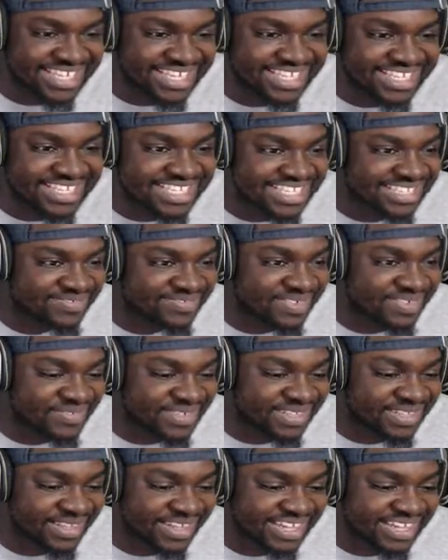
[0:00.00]
this is what we
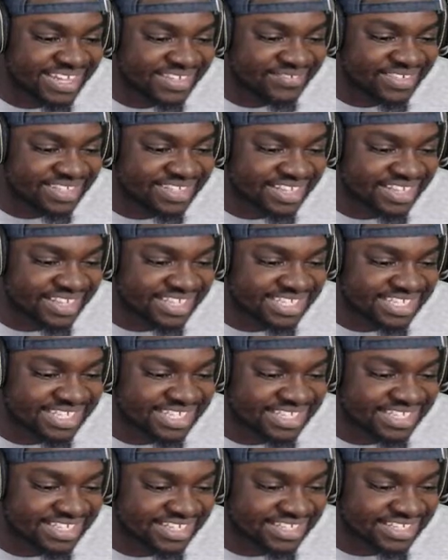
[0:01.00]
like. We like
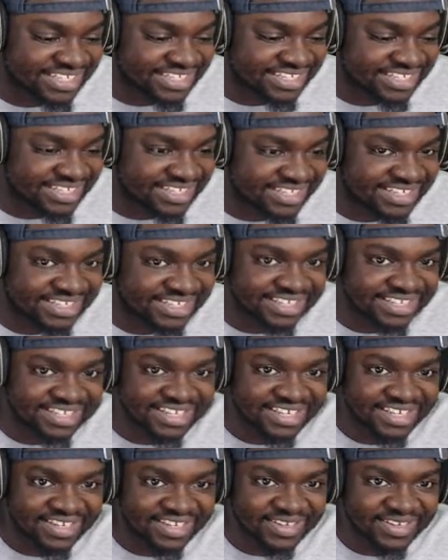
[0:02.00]
to uh,
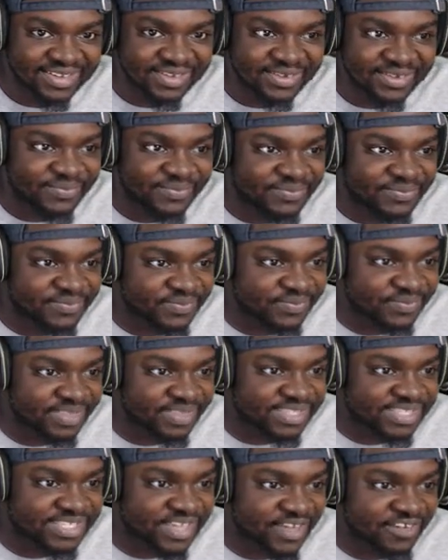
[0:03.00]

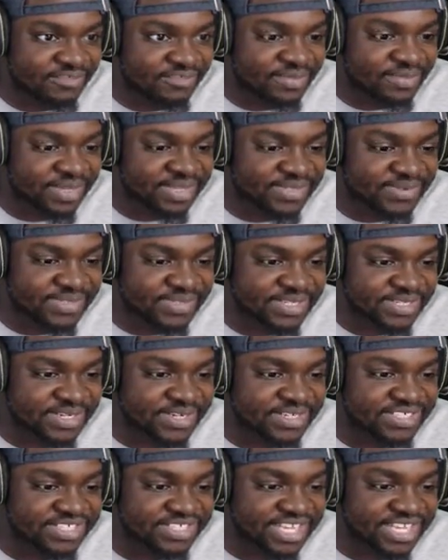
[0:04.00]
solve puzzles
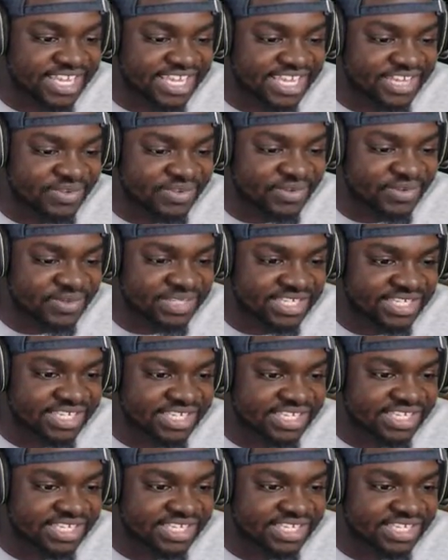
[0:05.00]
here. J equals C.